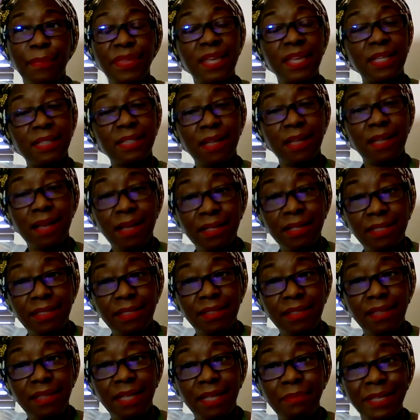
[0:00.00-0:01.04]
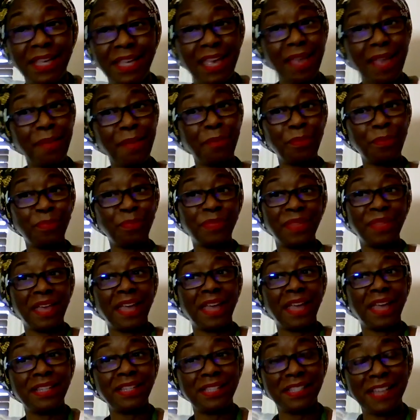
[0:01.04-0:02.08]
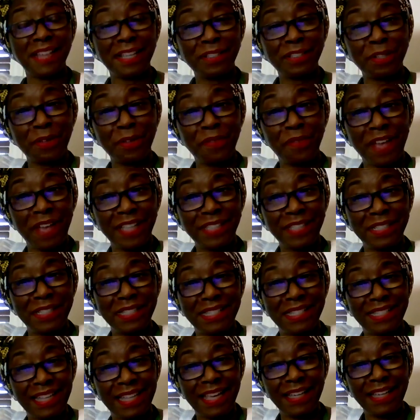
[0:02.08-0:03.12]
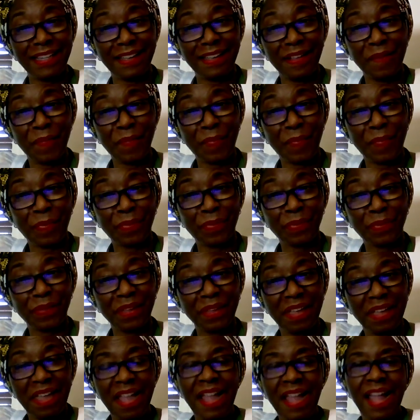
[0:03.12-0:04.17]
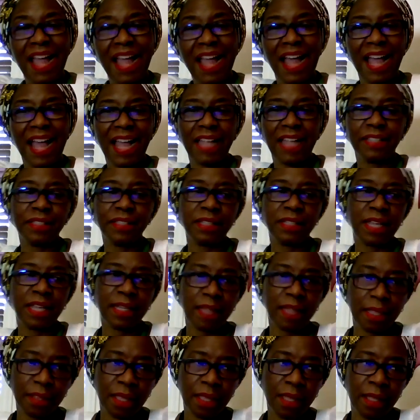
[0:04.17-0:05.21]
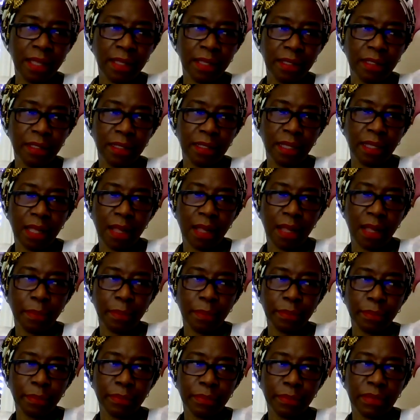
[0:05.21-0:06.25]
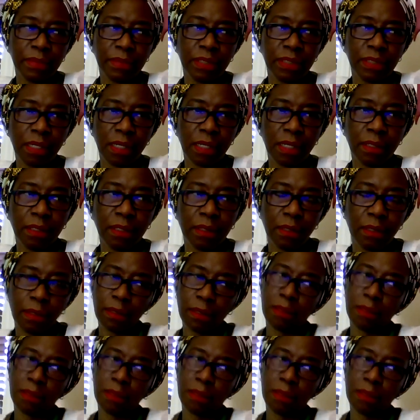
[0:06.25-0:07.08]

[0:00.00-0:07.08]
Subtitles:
theatre arts and became an international fashion designer. And another young,